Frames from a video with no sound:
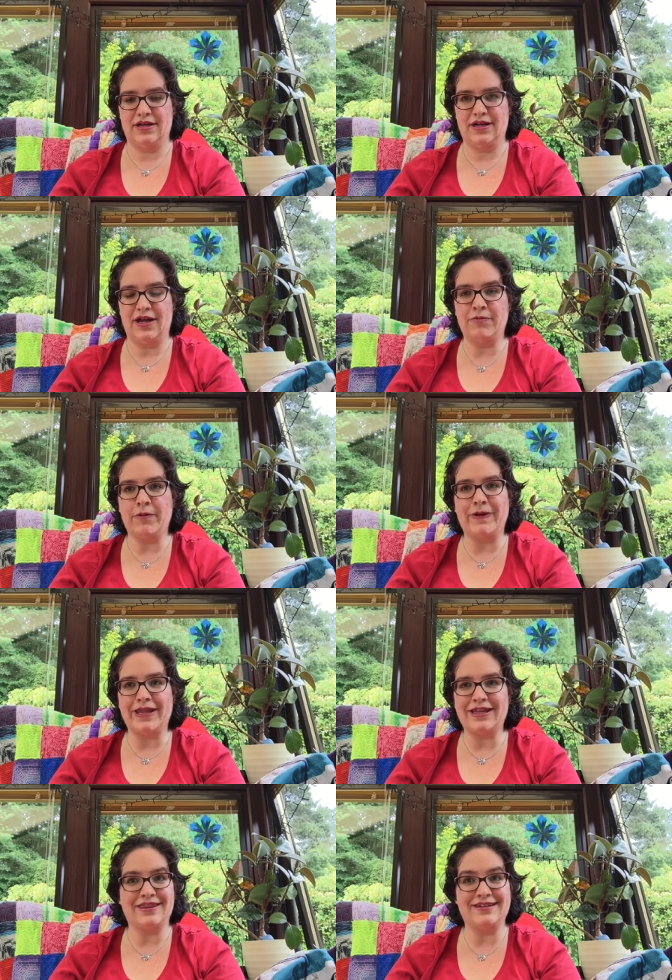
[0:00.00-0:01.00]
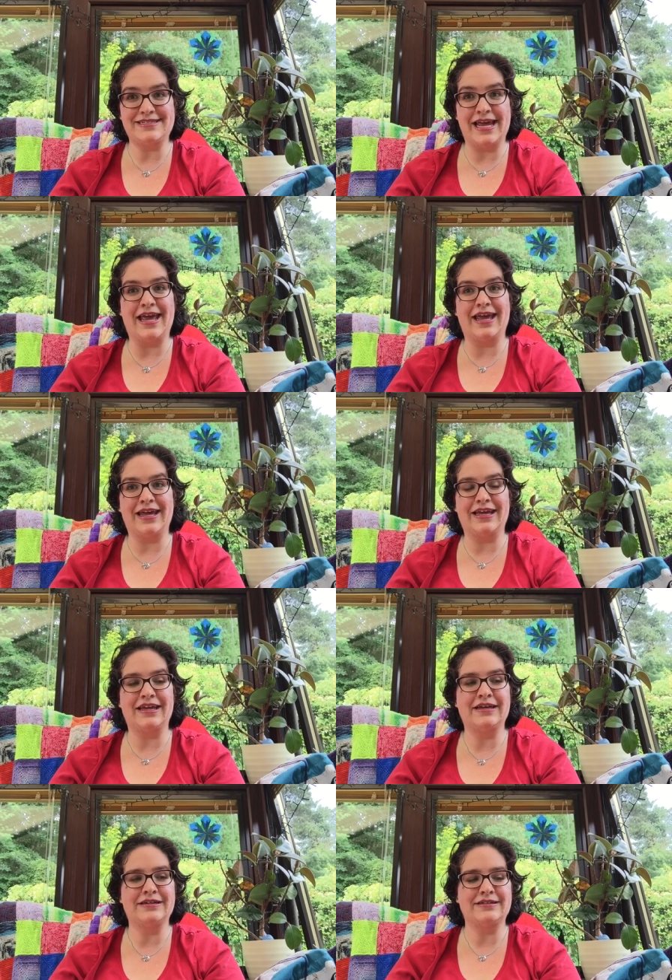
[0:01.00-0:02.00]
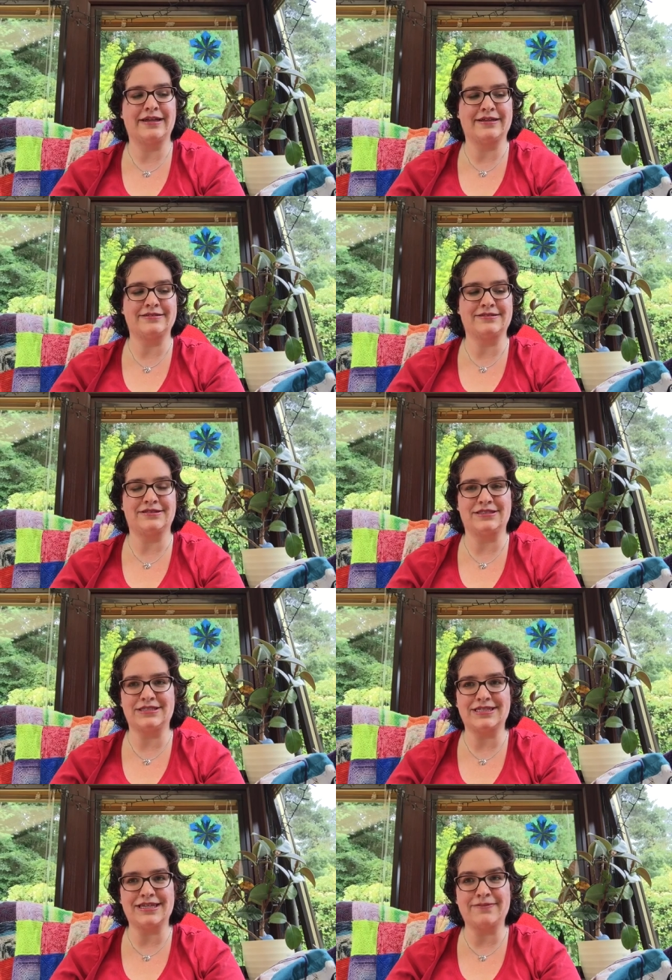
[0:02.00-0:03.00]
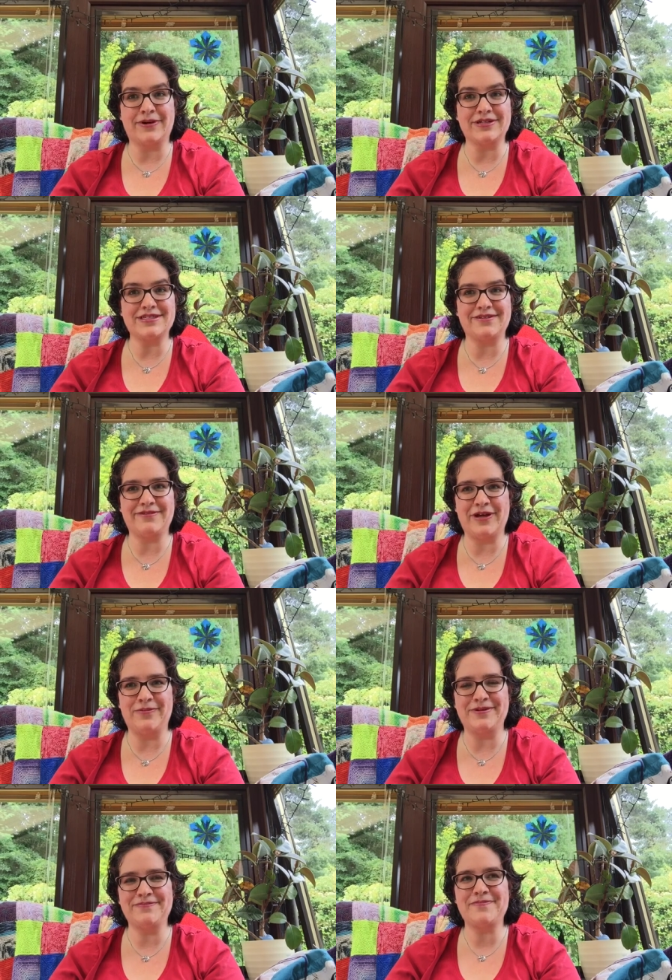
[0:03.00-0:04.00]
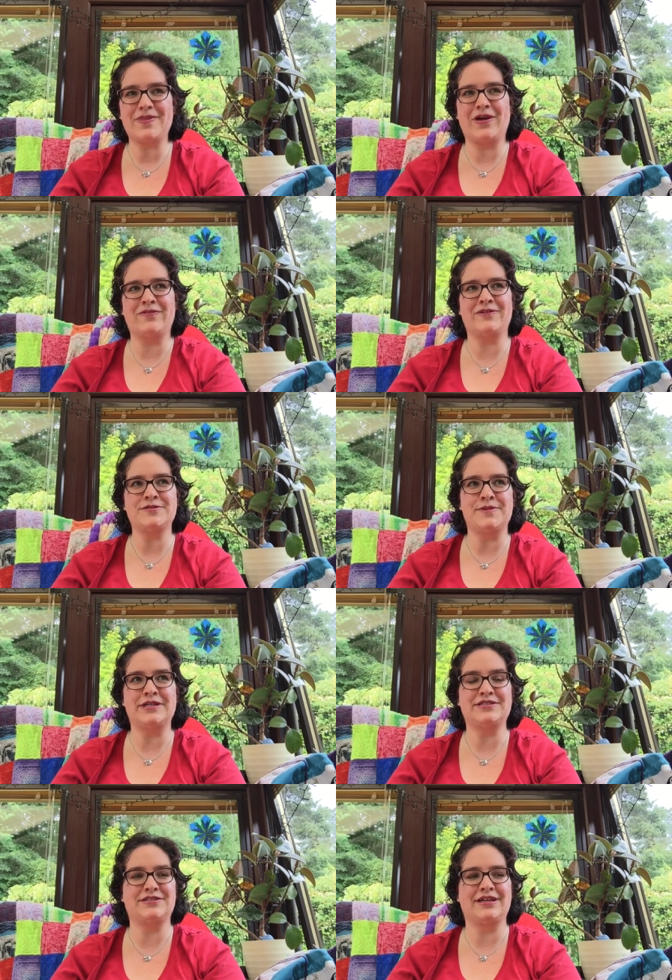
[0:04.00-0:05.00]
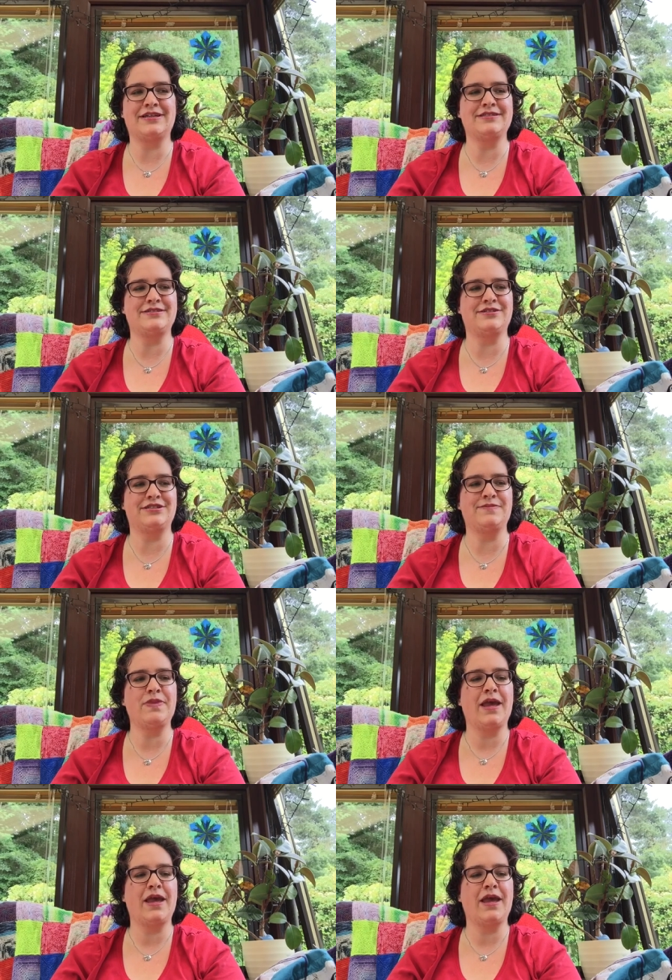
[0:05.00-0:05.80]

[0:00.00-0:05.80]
and we went like the day Nicola Sturgeon said the parks could reopen, our First Minister Nicola Sturgeon.